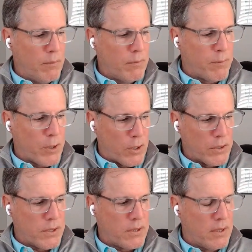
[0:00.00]

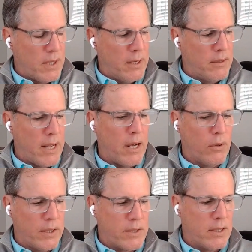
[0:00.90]
first, and
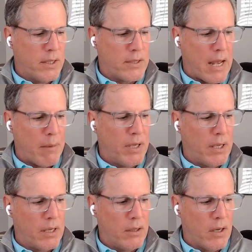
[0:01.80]
now it's
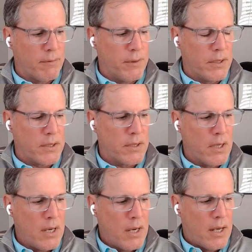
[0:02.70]
happening in
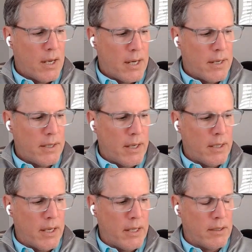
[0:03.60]
office,
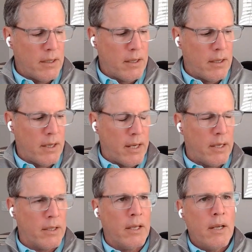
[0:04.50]
and
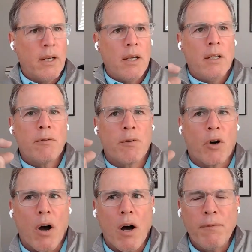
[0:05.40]

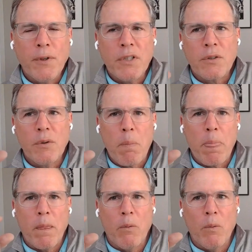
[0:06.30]
for office,
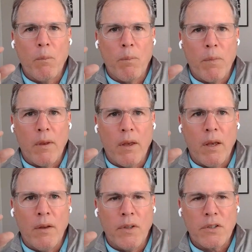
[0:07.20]

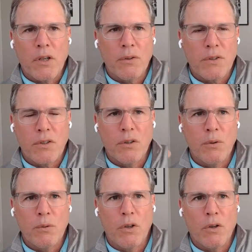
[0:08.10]
and this goes
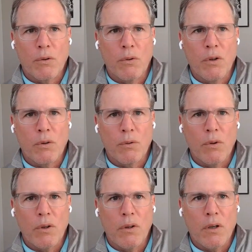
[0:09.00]
to
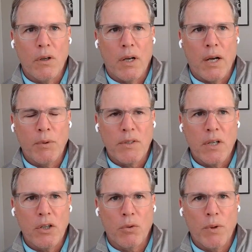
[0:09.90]
your I would
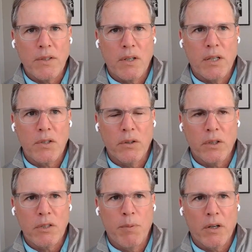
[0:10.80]
say your residential
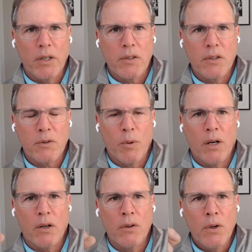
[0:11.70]
experience as
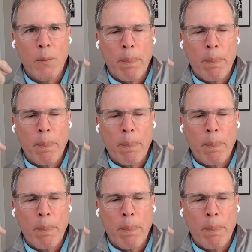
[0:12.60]
well.